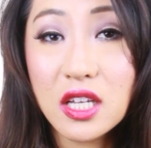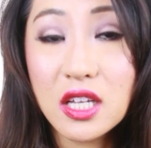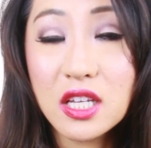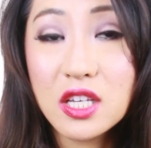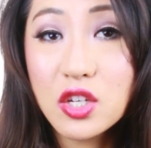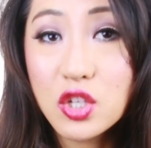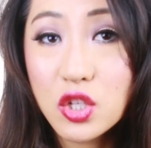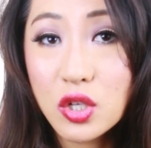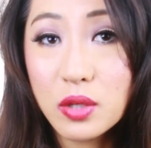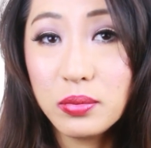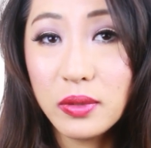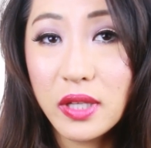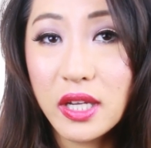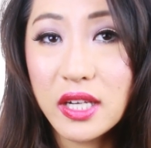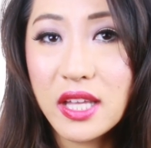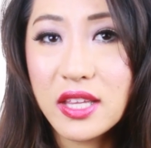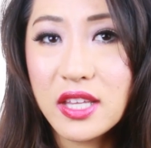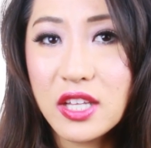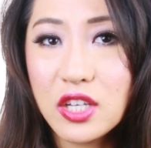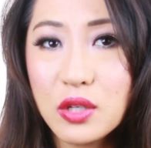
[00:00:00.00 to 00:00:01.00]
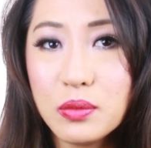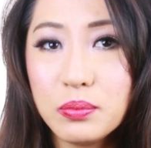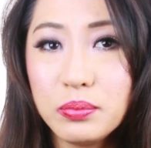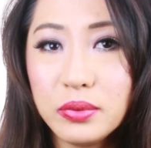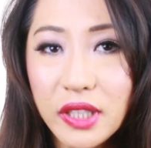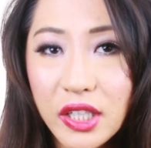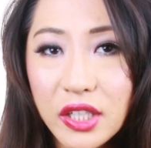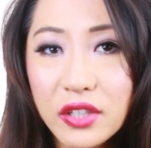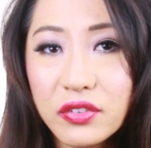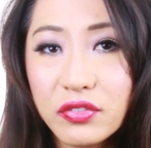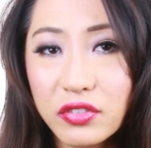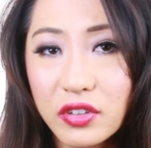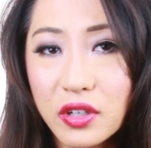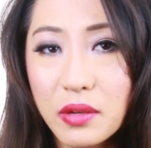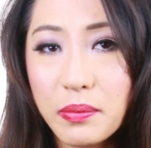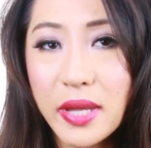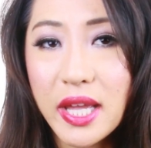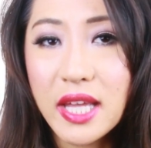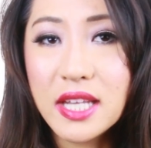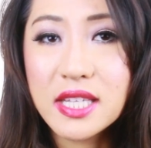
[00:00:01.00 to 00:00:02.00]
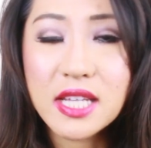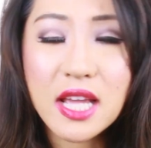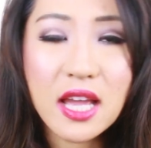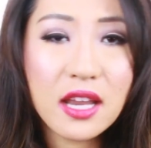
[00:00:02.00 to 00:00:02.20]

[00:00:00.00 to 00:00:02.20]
into your blood and then you bleed for a bit.